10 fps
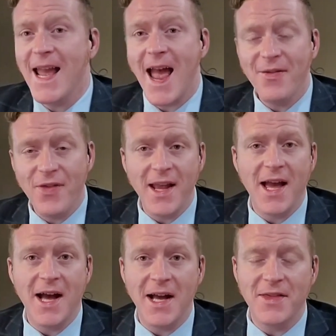he had
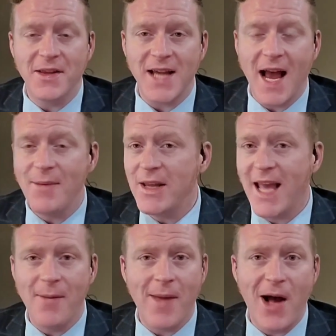the time. He
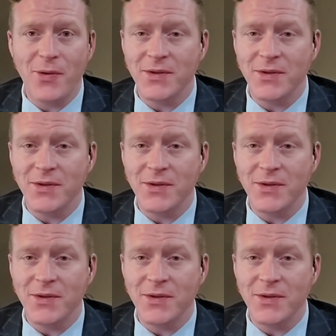came out